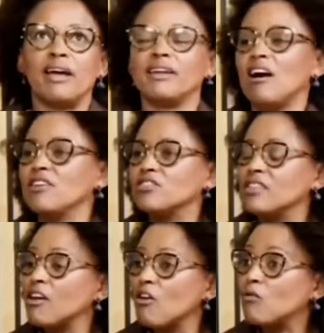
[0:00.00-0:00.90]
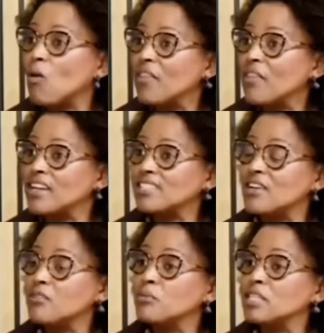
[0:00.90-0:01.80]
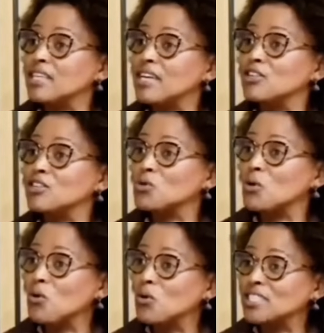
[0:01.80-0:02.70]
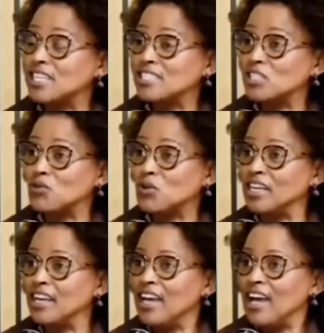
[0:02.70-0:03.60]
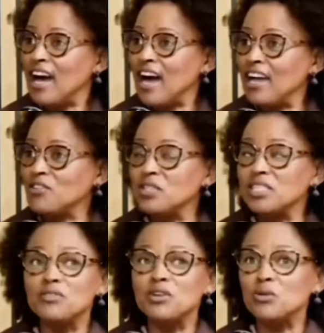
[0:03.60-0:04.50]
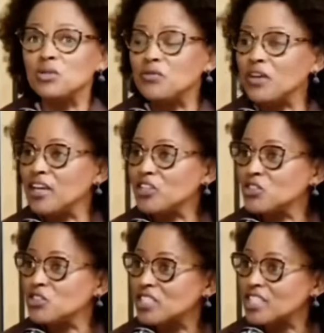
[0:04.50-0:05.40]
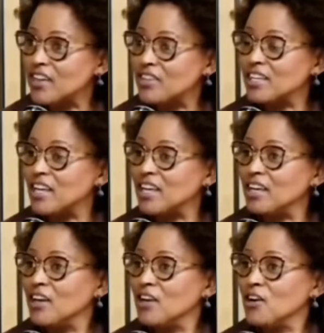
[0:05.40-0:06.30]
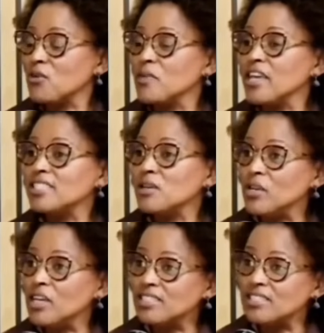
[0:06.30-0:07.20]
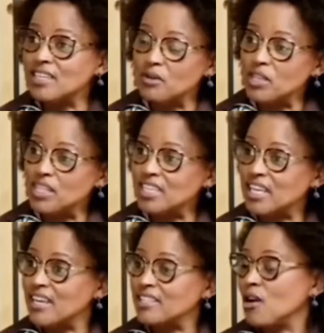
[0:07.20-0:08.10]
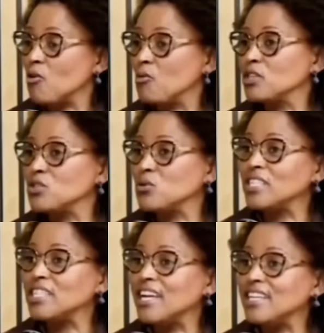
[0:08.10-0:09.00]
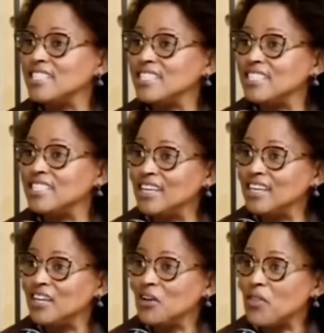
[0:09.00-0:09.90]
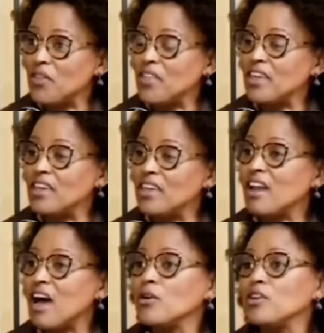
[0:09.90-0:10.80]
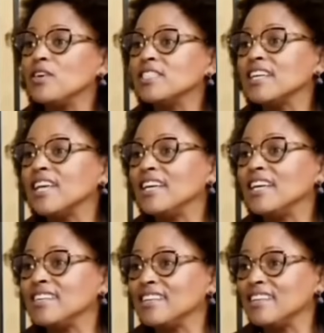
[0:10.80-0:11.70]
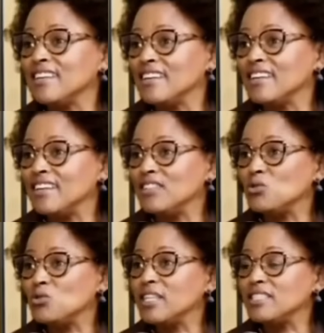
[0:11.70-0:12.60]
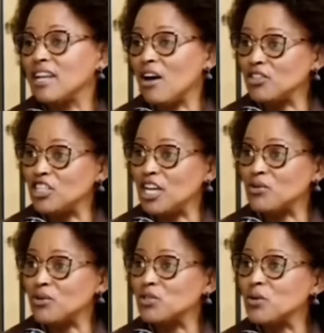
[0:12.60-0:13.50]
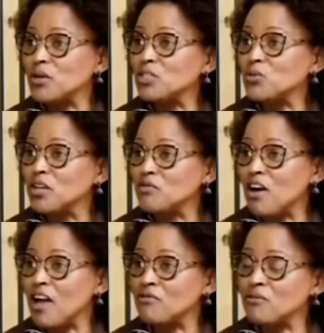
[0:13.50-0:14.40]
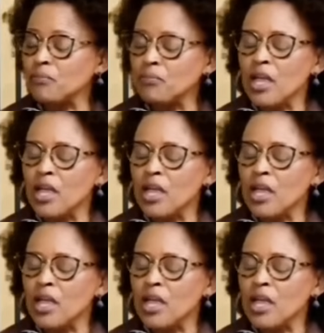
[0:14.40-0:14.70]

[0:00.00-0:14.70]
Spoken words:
I can't think of one that has ever been taken to the court successfully. I received a notification just the other day from the SAPS telling me there's a case I opened in 2018 that they are now investigating in January 2025.